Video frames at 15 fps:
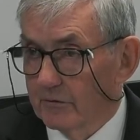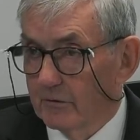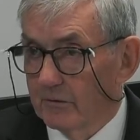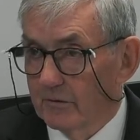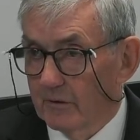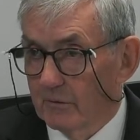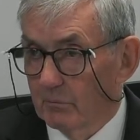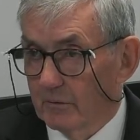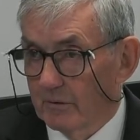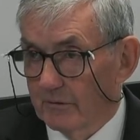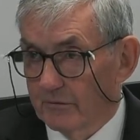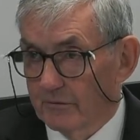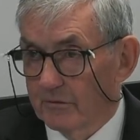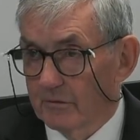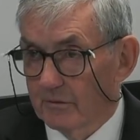In other
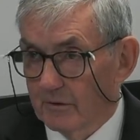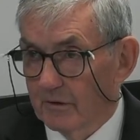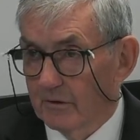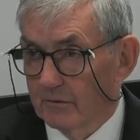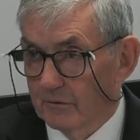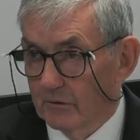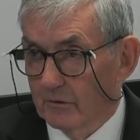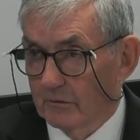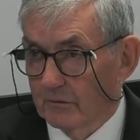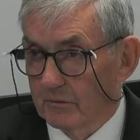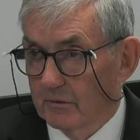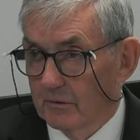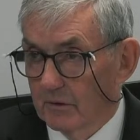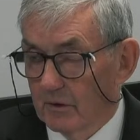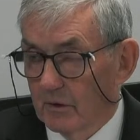words,
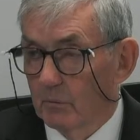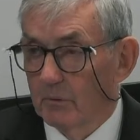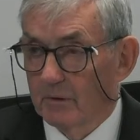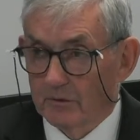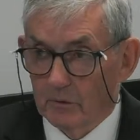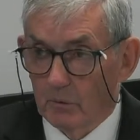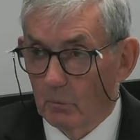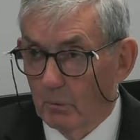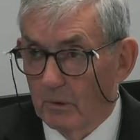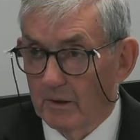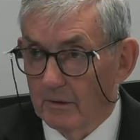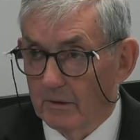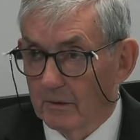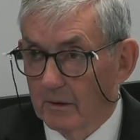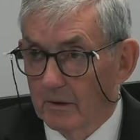they weren't
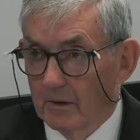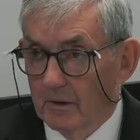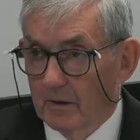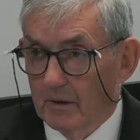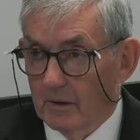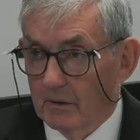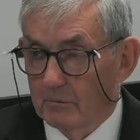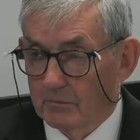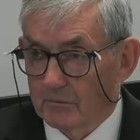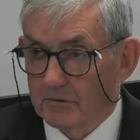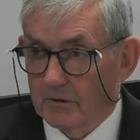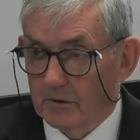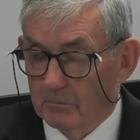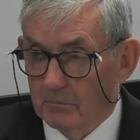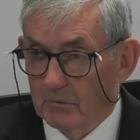aware it was
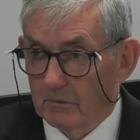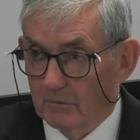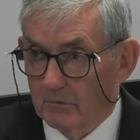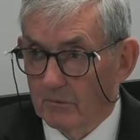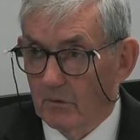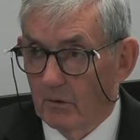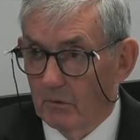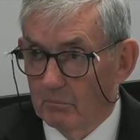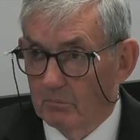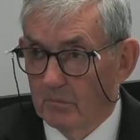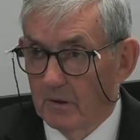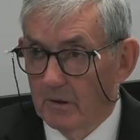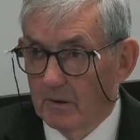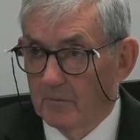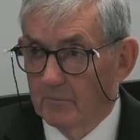coming from
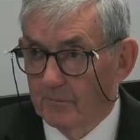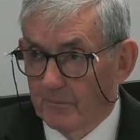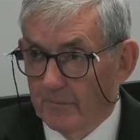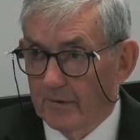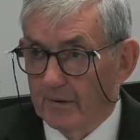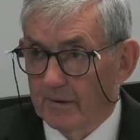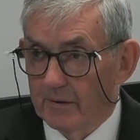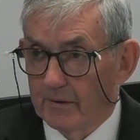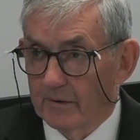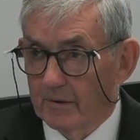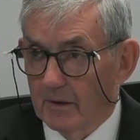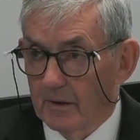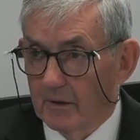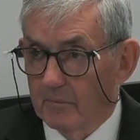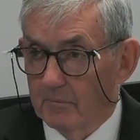the
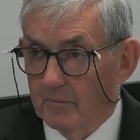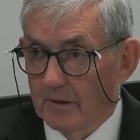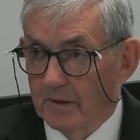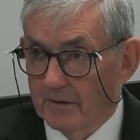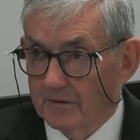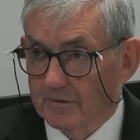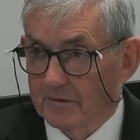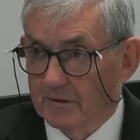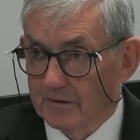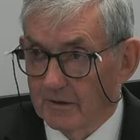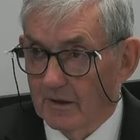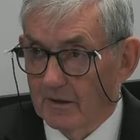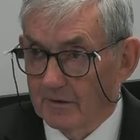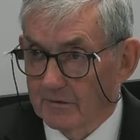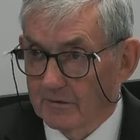
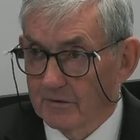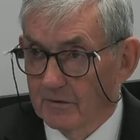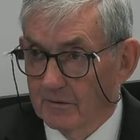SDS.